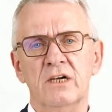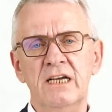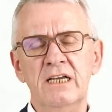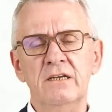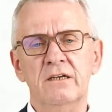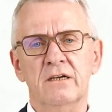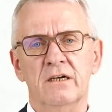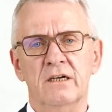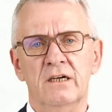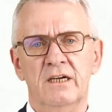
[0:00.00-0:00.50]

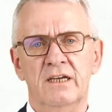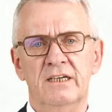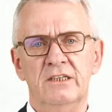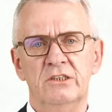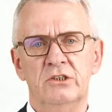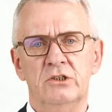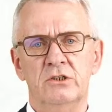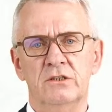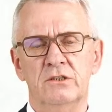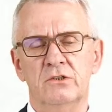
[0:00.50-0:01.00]
in
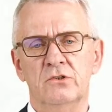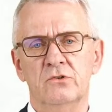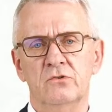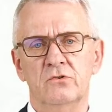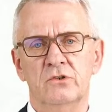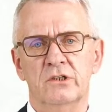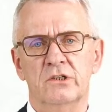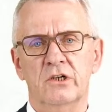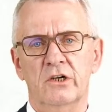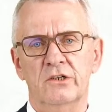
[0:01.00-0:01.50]
relation
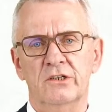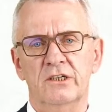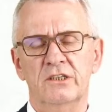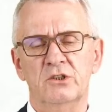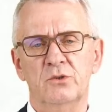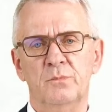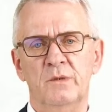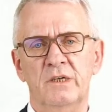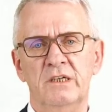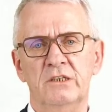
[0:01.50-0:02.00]
to the cutting
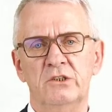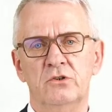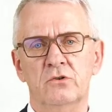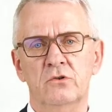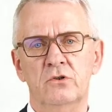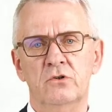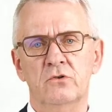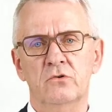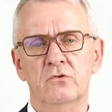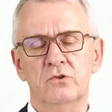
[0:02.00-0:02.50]
speed
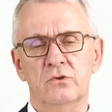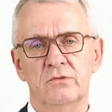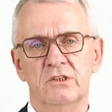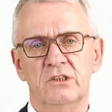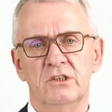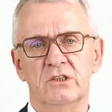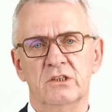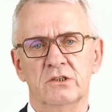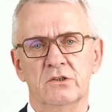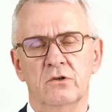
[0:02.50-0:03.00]
you use,
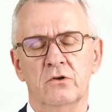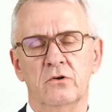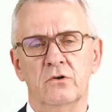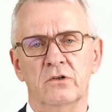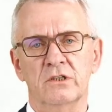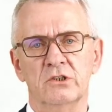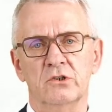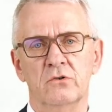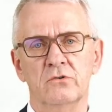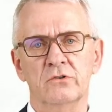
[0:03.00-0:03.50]
which is the
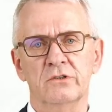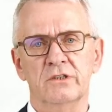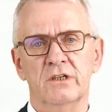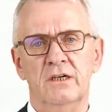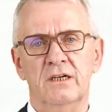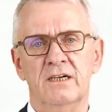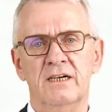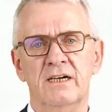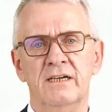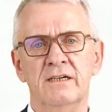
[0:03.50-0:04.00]

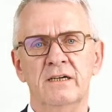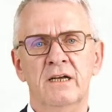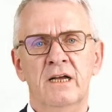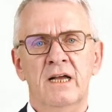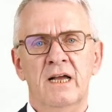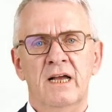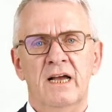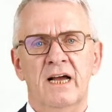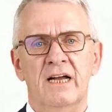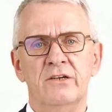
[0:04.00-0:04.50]
horizontal line.
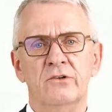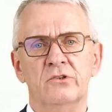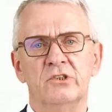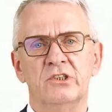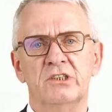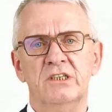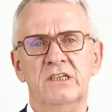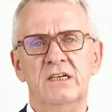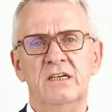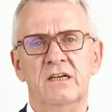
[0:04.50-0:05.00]
And you
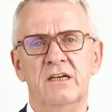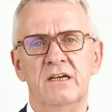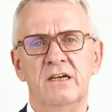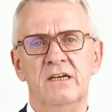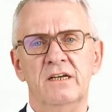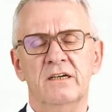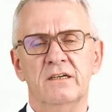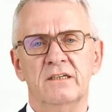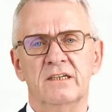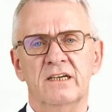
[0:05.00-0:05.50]
see
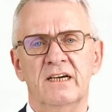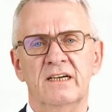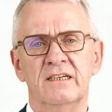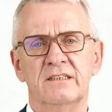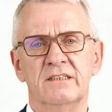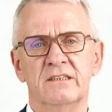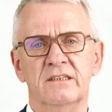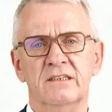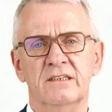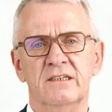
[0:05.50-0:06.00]
here
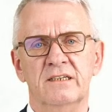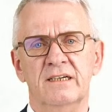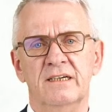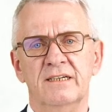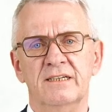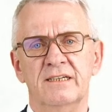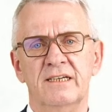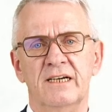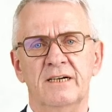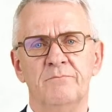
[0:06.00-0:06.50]
that,
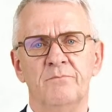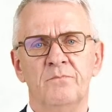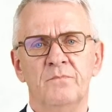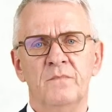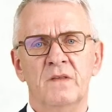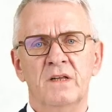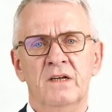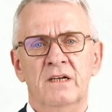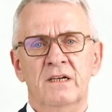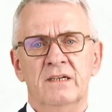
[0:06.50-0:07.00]

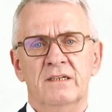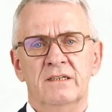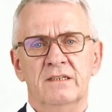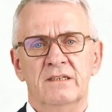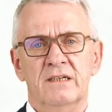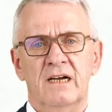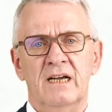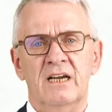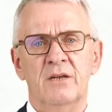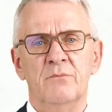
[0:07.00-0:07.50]

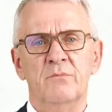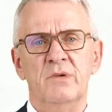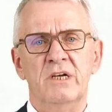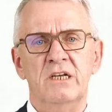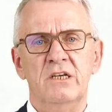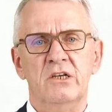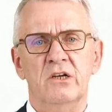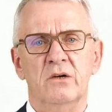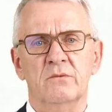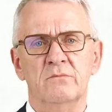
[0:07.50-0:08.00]

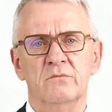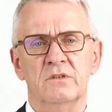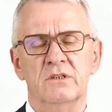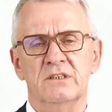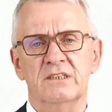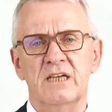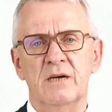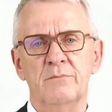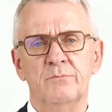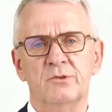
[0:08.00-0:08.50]
aluminium,
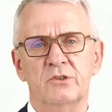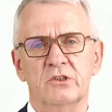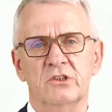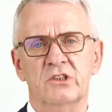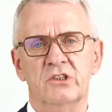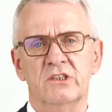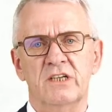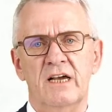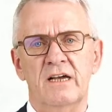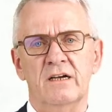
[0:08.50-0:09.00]
the temperatures
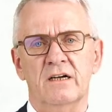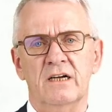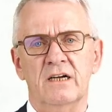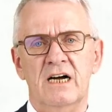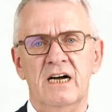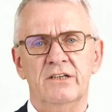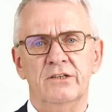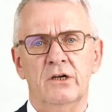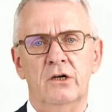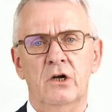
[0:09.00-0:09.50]
stay
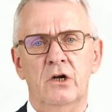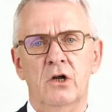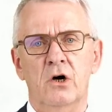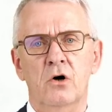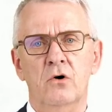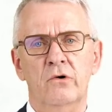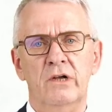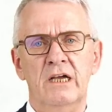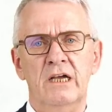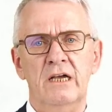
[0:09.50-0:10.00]
rather low